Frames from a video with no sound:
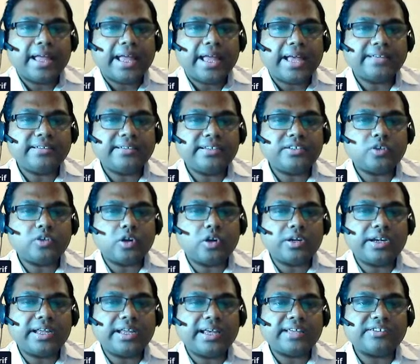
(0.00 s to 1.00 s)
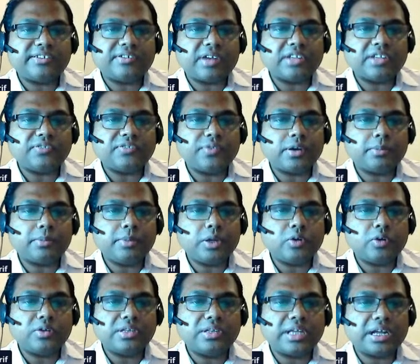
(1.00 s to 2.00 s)
as it is already has transferred
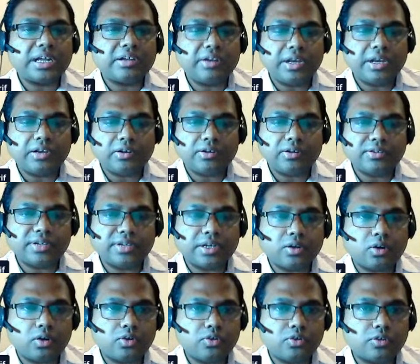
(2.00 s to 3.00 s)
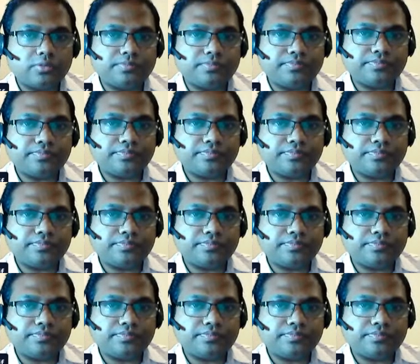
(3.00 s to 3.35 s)
beyond the creators and control.